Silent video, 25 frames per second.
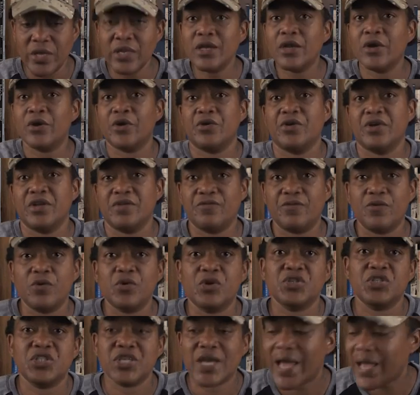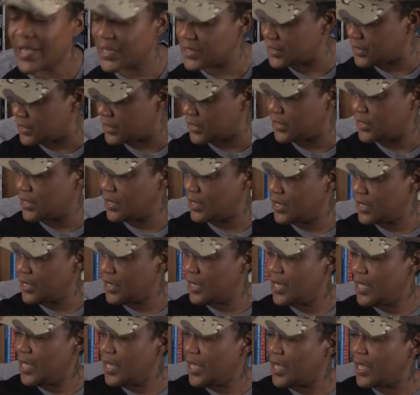we learned in Fort Jackson
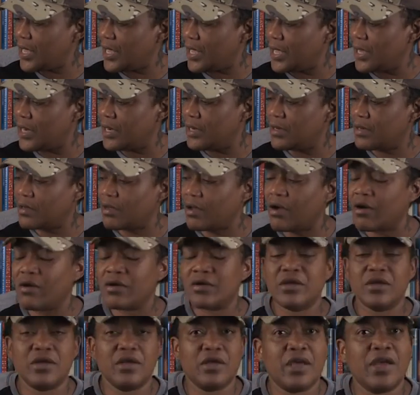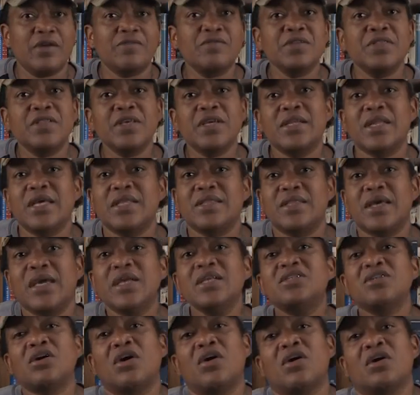and everything that
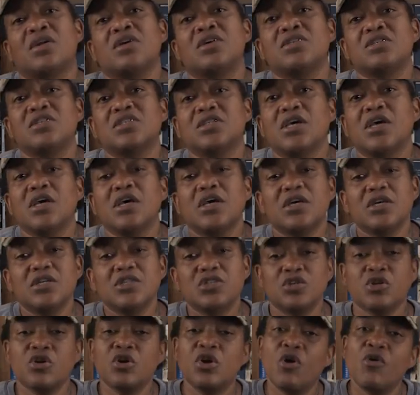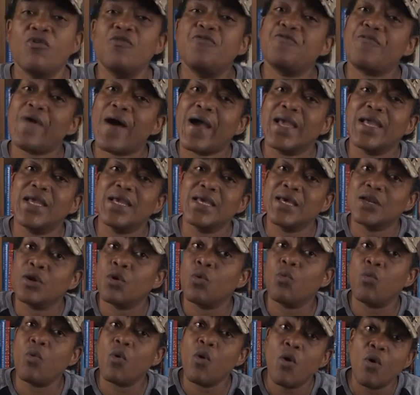they taught us to go fight in
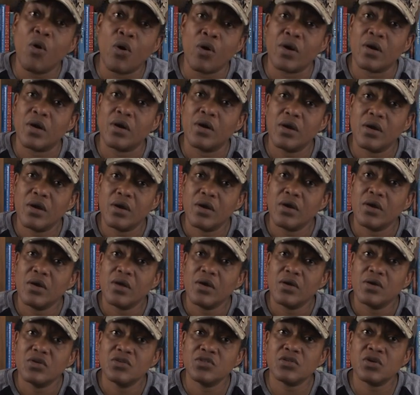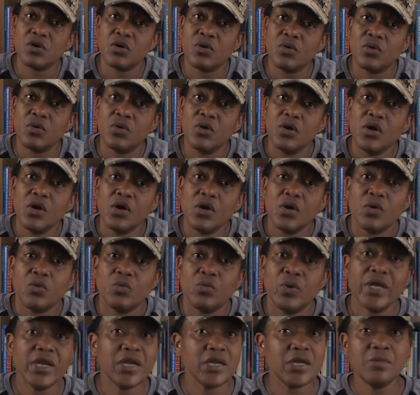a war. So
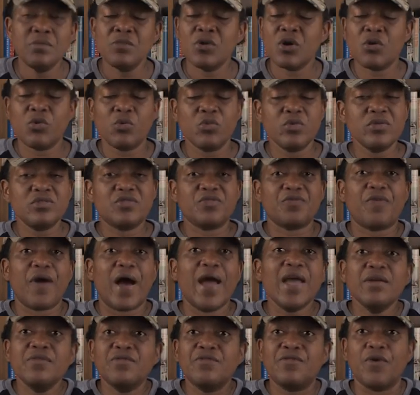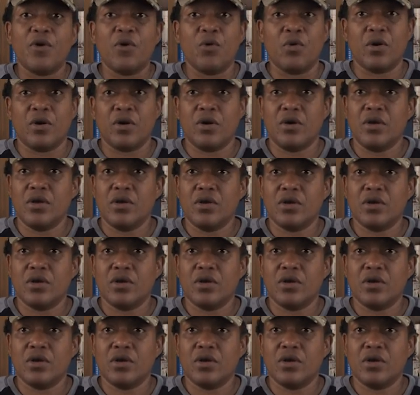we didn't even know what we was fighting for.